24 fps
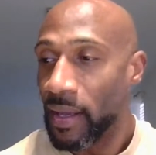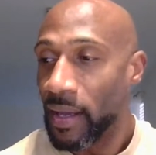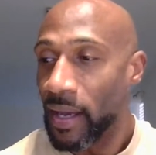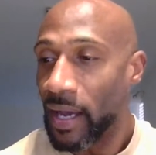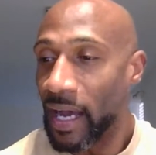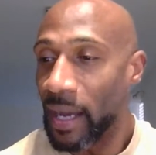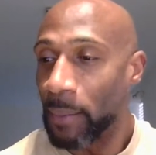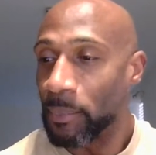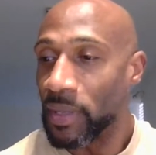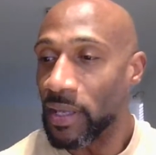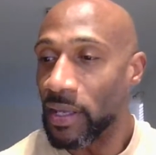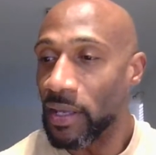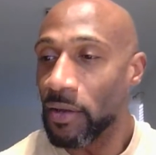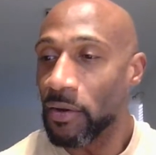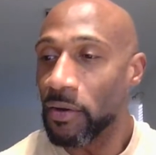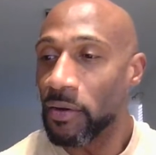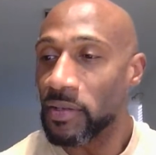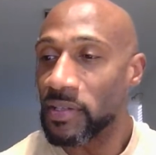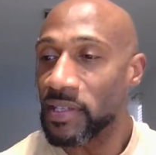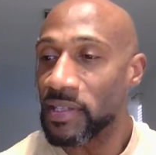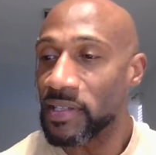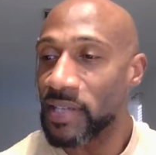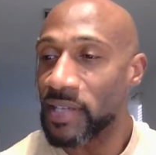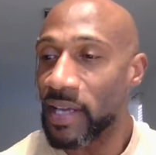I'm eager
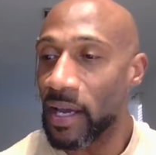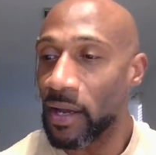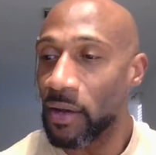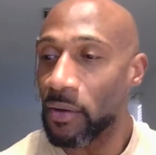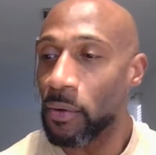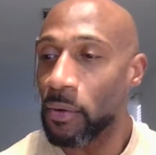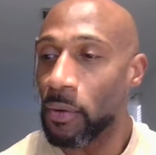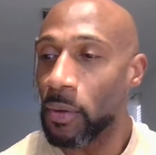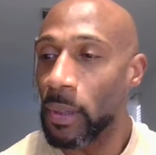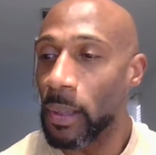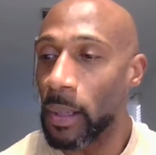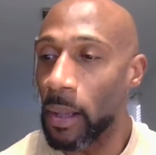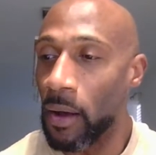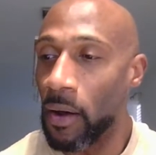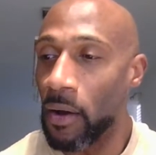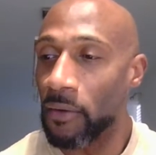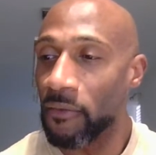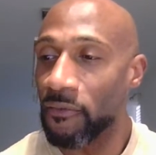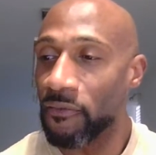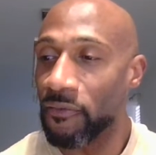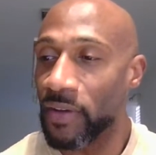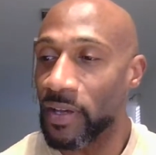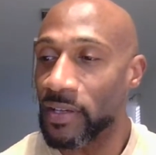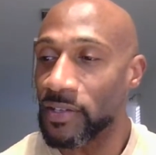to tackle
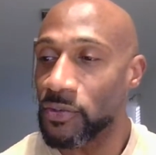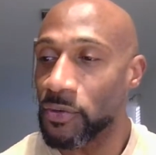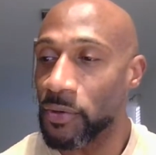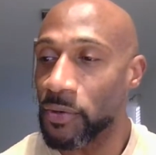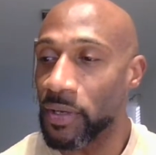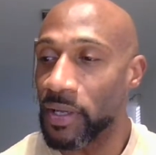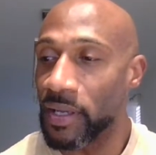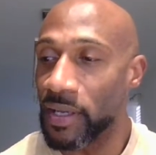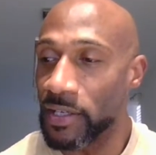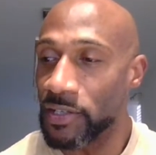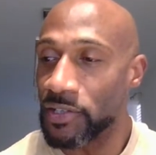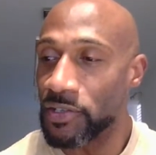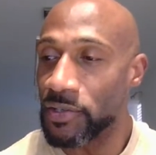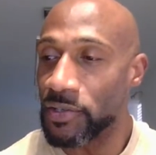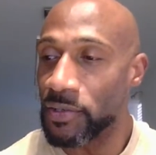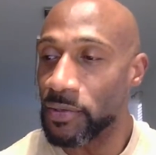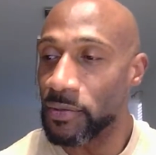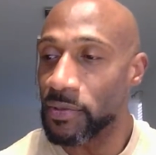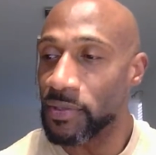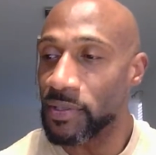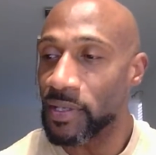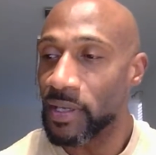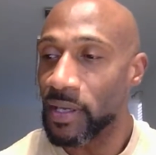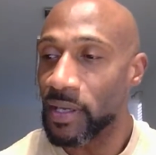long festering
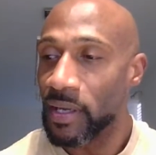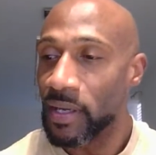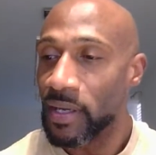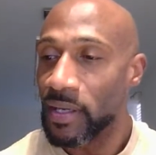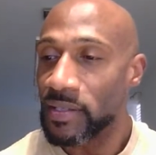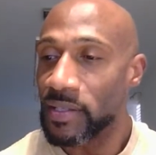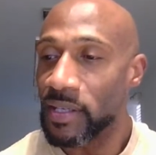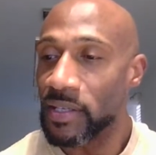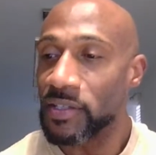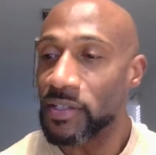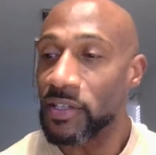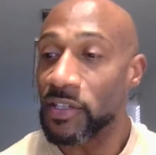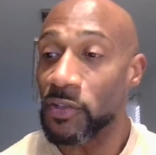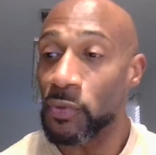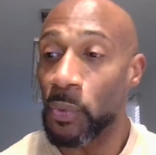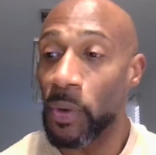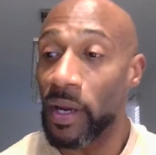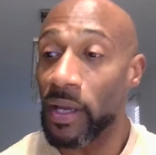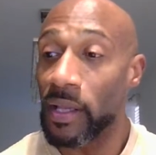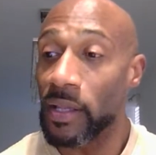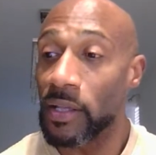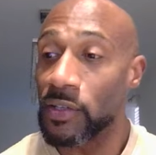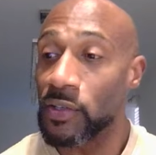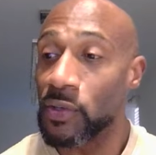issues such as
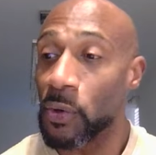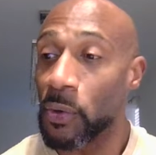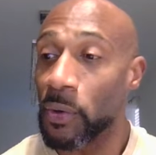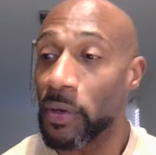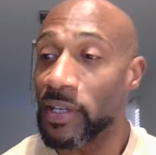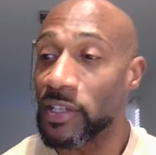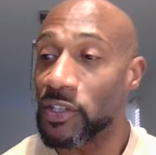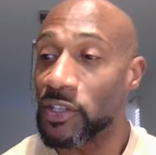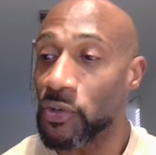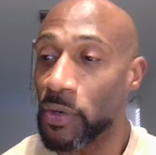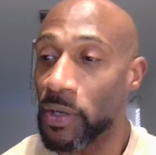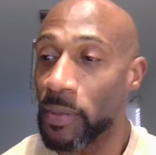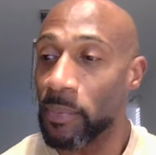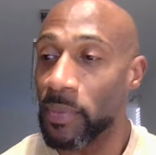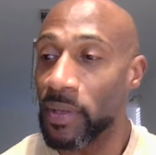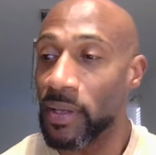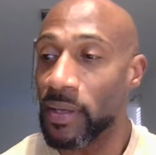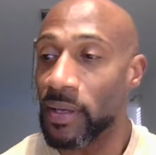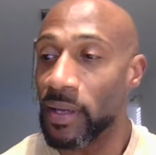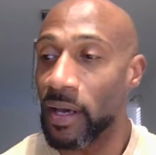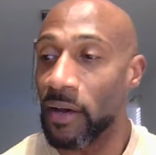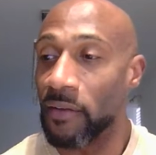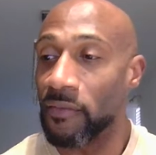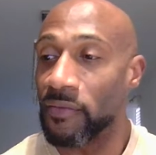regulatory
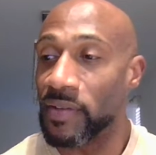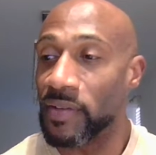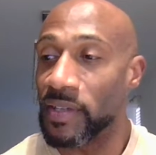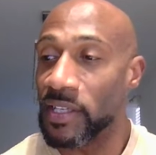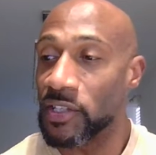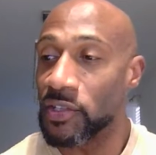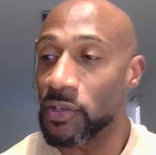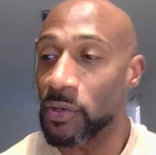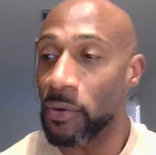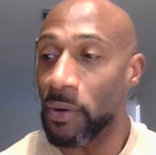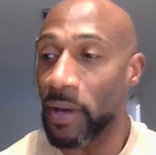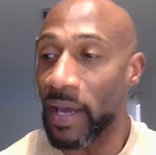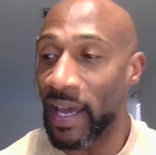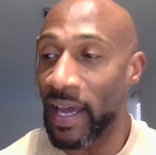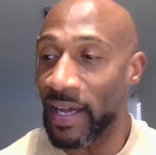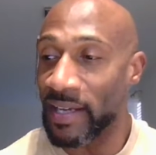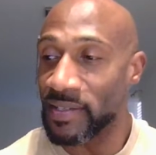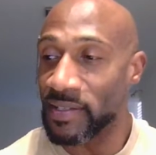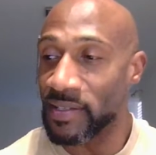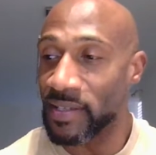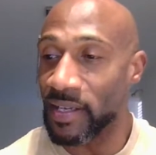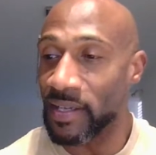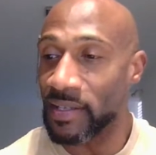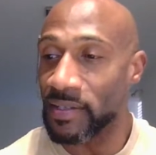treatment of digital
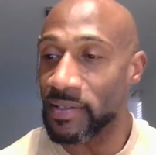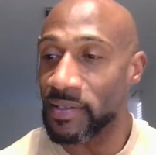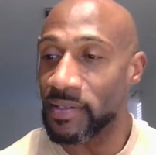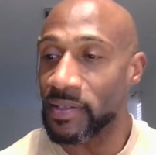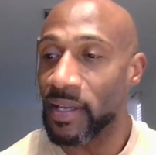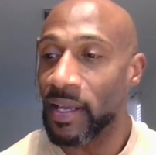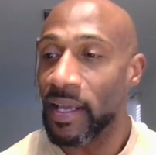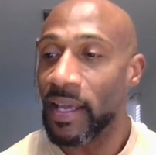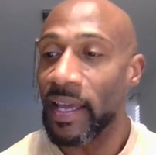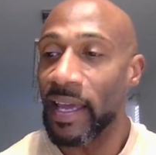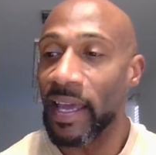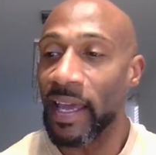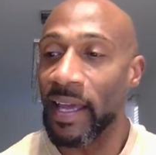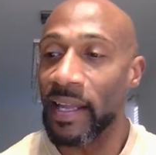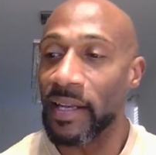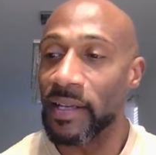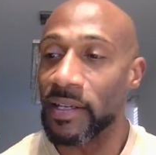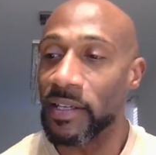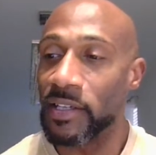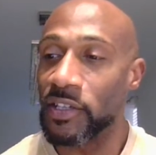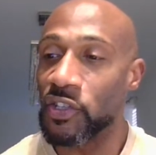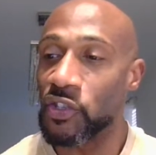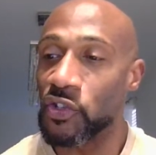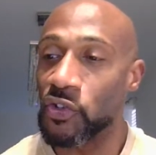assets and
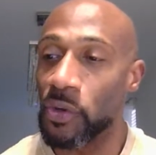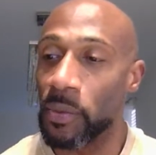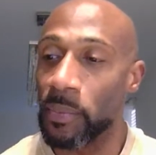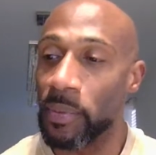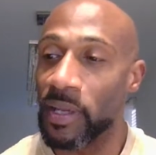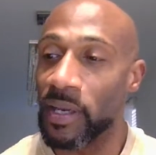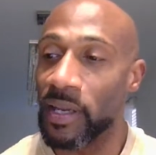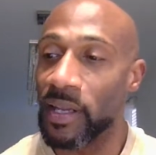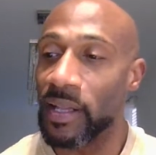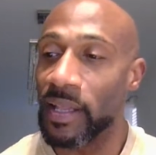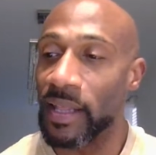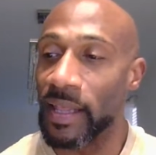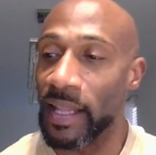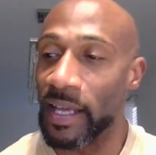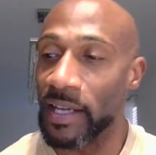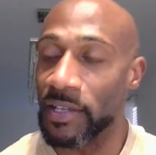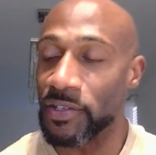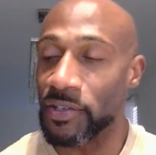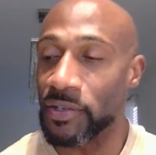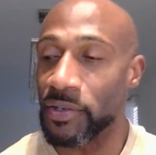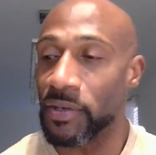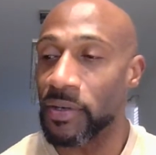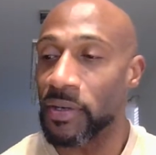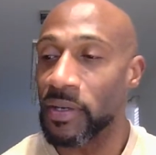distributed
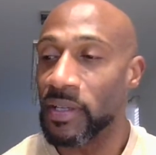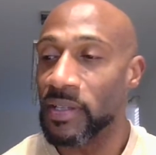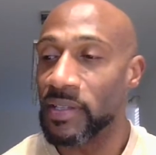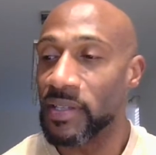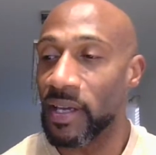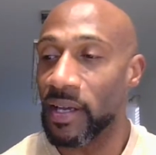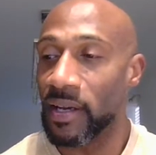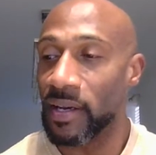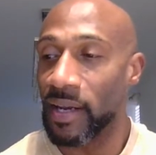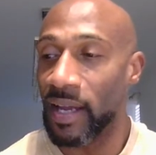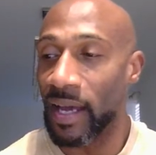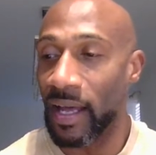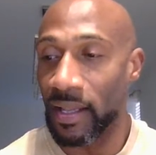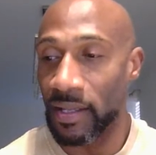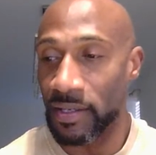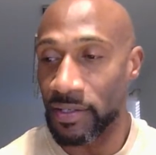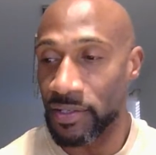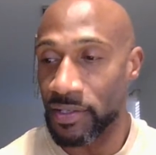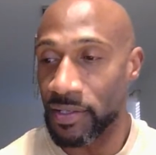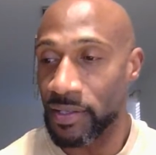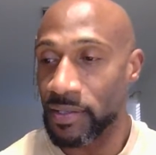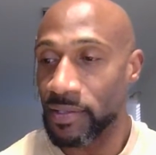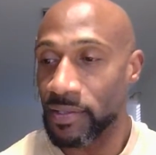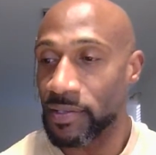ledger
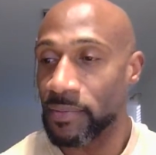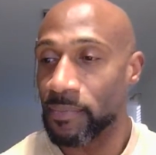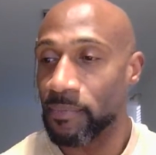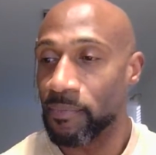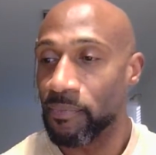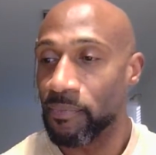technologies.